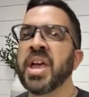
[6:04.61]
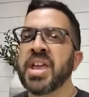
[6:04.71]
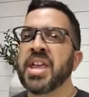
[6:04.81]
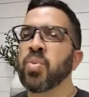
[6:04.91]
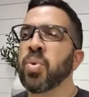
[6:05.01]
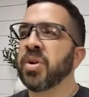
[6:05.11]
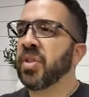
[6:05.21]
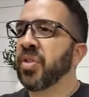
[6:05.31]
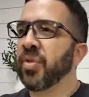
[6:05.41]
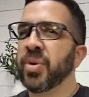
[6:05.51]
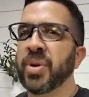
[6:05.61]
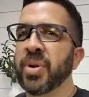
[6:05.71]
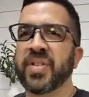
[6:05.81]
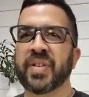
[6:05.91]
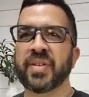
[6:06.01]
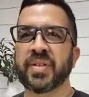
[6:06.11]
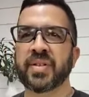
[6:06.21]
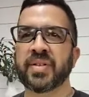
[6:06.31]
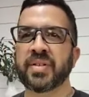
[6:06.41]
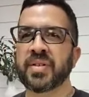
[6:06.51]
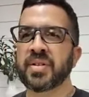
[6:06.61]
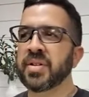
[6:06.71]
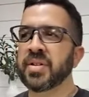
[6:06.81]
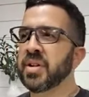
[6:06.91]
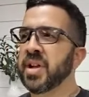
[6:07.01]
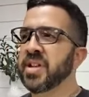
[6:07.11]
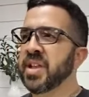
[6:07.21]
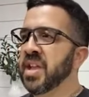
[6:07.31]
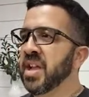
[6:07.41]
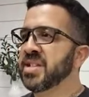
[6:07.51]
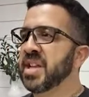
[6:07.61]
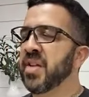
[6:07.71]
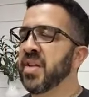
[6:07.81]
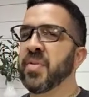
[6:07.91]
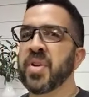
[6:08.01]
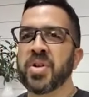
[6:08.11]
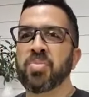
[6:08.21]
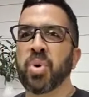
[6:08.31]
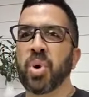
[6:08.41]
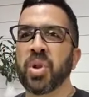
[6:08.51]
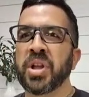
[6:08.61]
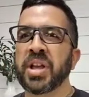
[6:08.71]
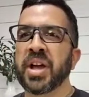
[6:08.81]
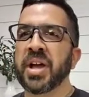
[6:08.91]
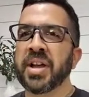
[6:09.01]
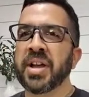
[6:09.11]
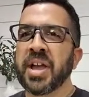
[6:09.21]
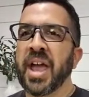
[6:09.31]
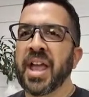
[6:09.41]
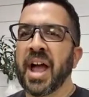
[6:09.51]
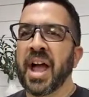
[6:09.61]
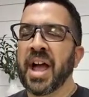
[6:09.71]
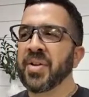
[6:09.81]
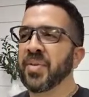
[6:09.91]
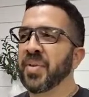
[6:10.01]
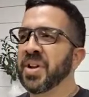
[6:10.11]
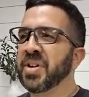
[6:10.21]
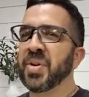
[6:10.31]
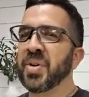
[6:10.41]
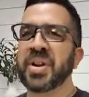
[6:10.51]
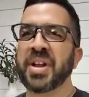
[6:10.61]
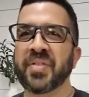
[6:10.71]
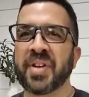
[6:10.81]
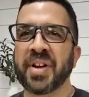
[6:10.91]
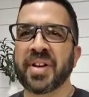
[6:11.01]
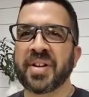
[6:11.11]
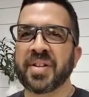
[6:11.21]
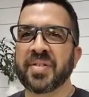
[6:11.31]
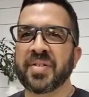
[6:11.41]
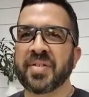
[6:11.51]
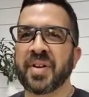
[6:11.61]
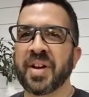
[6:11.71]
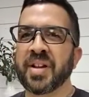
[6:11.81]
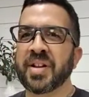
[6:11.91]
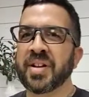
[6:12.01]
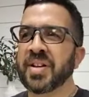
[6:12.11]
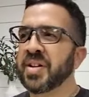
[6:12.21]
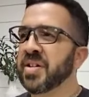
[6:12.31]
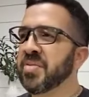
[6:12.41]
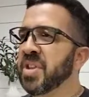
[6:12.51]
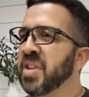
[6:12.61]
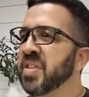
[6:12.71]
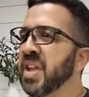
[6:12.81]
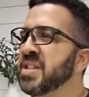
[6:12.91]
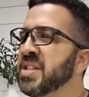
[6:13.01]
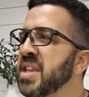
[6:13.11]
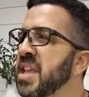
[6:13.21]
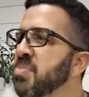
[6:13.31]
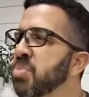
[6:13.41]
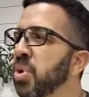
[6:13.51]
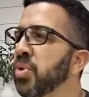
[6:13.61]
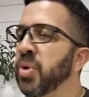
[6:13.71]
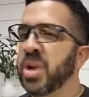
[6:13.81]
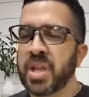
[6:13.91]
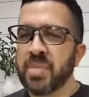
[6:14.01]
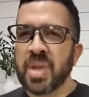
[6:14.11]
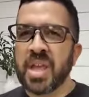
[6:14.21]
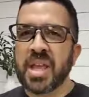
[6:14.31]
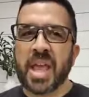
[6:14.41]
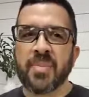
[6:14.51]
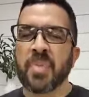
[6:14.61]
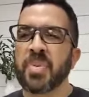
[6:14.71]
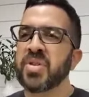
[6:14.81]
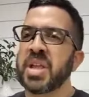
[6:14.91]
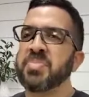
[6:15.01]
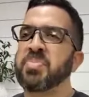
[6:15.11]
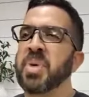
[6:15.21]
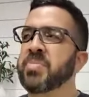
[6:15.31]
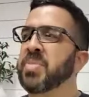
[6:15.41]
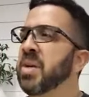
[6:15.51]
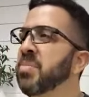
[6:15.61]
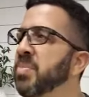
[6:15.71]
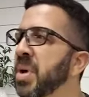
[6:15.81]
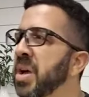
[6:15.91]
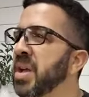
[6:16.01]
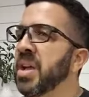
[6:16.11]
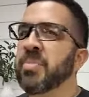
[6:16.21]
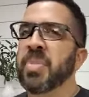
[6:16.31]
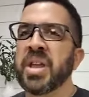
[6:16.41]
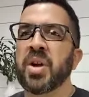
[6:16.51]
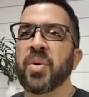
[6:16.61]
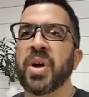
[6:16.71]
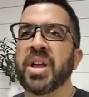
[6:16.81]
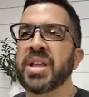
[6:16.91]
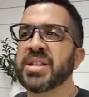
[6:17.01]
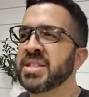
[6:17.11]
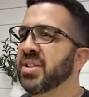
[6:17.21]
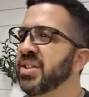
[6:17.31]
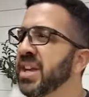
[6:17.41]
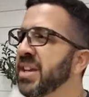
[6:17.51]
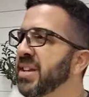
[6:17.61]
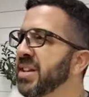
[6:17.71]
He worked through it. And instead of pulling a, hey, I don't want to go to Nineveh, right? But the thing is, he pulled through it. He came up and he was like, but you know what? He still did.